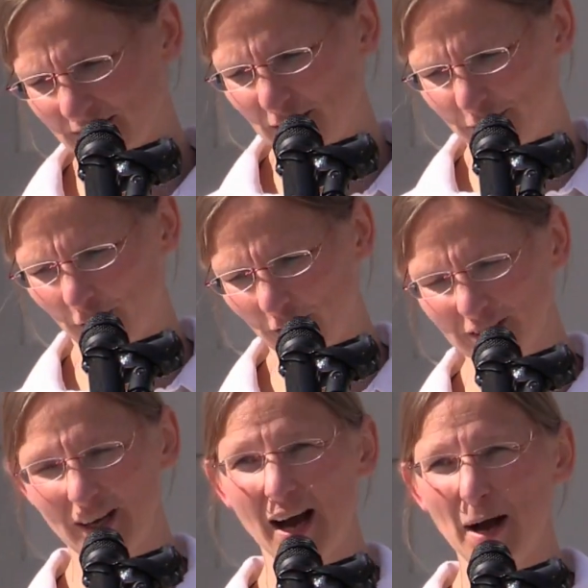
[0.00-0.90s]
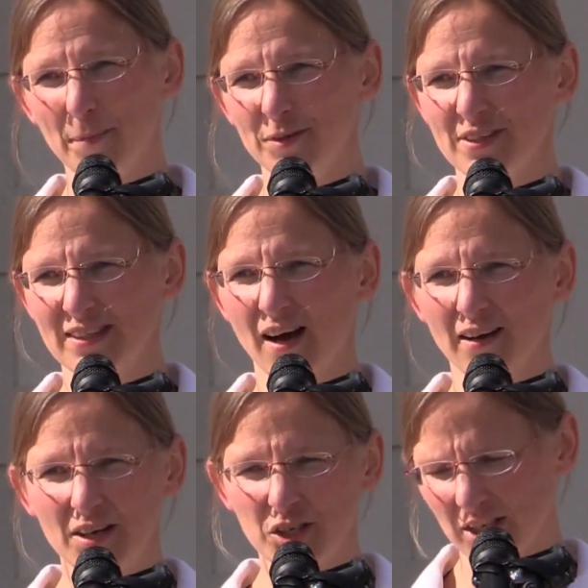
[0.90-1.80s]
People who are positive, who
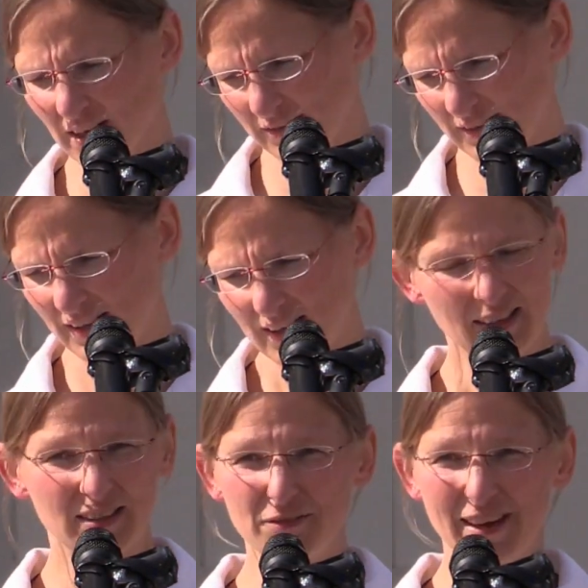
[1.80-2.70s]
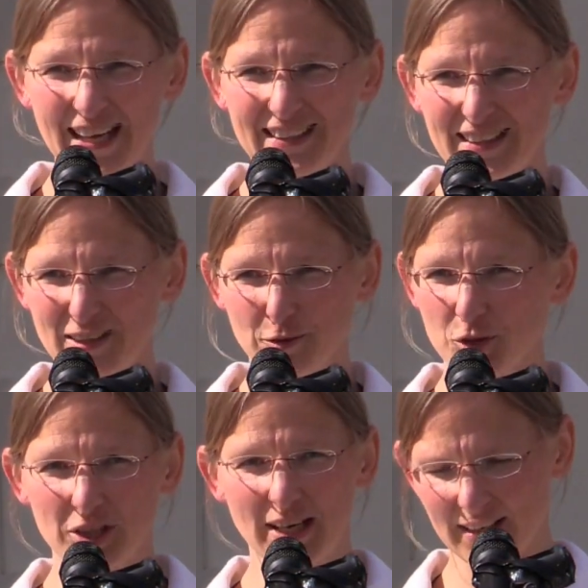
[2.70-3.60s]
have friends, who enjoy life.
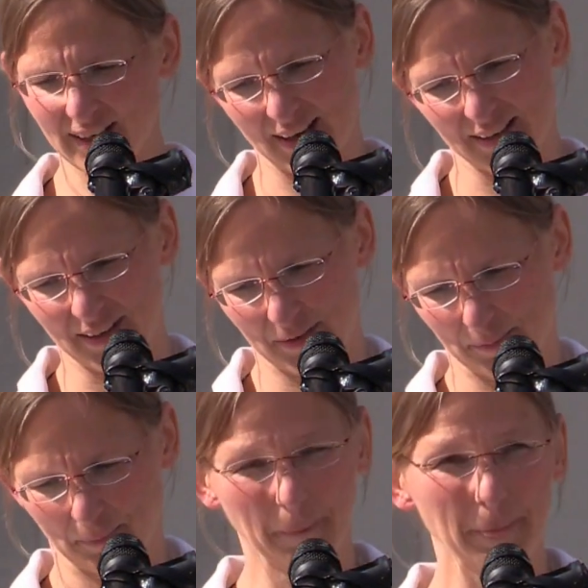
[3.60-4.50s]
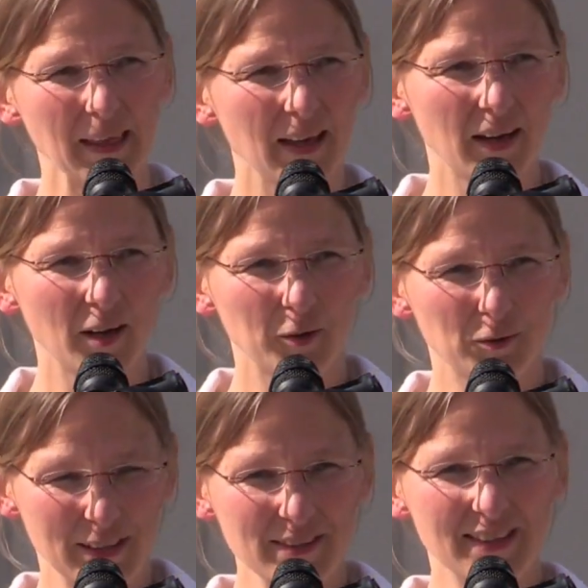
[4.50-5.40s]
Those people do not get
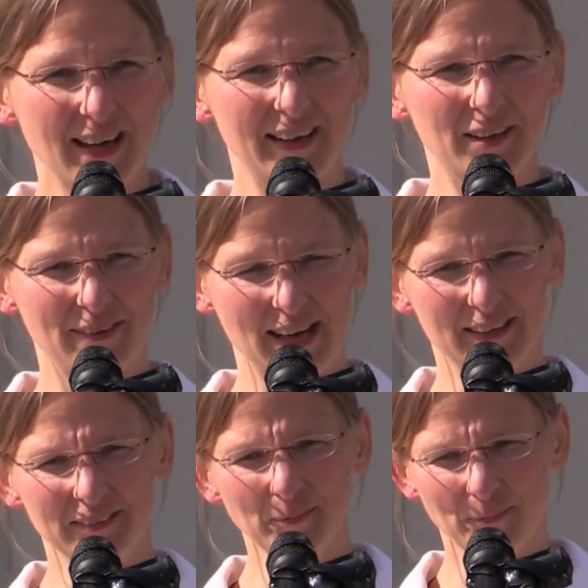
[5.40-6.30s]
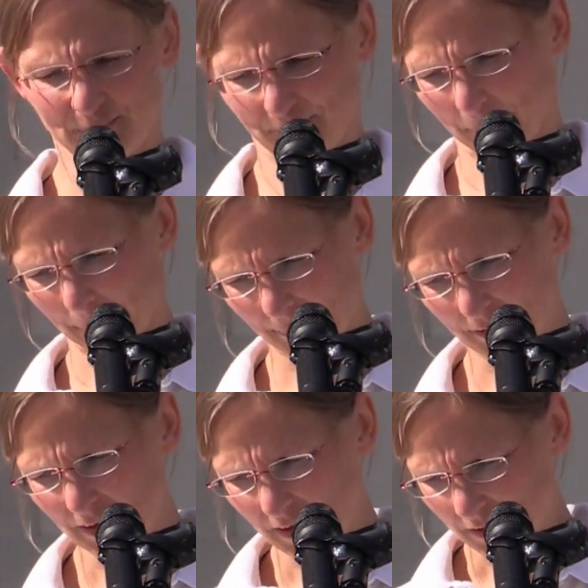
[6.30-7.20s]
sick quickly. And if
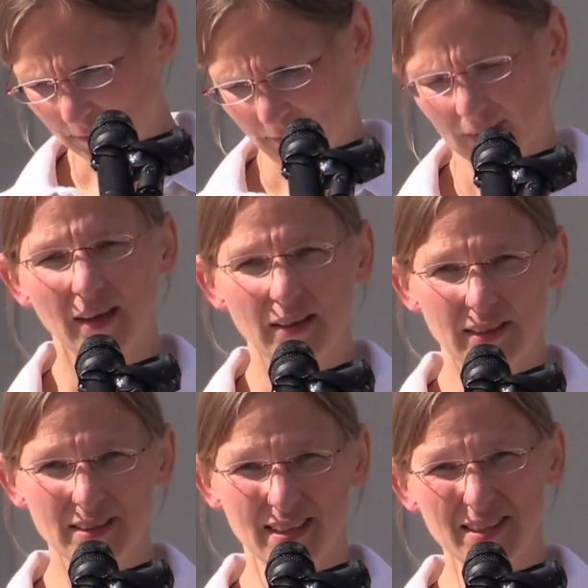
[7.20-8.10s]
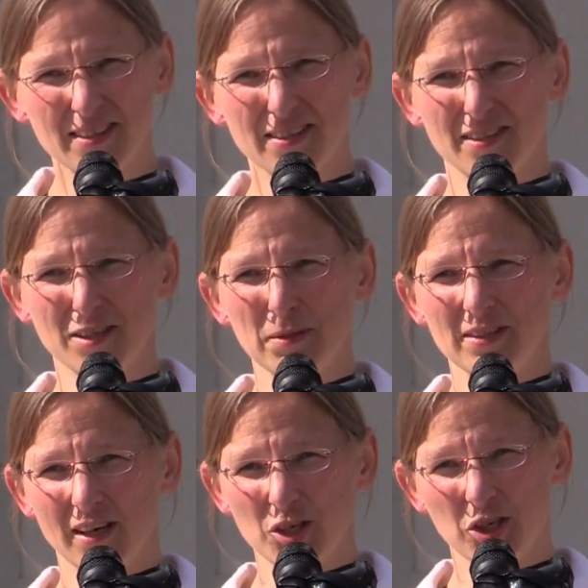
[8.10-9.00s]
they do get sick, they
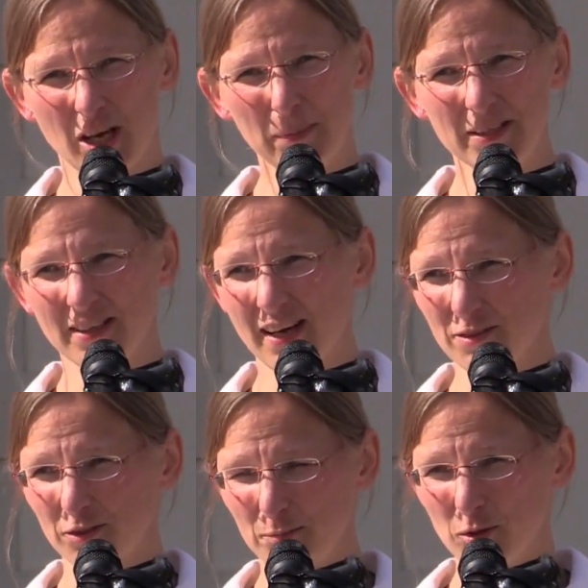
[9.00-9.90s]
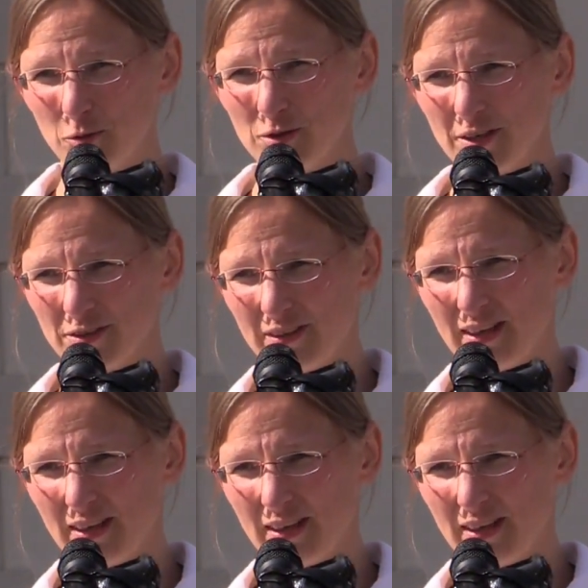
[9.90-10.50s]
eventually unite with death.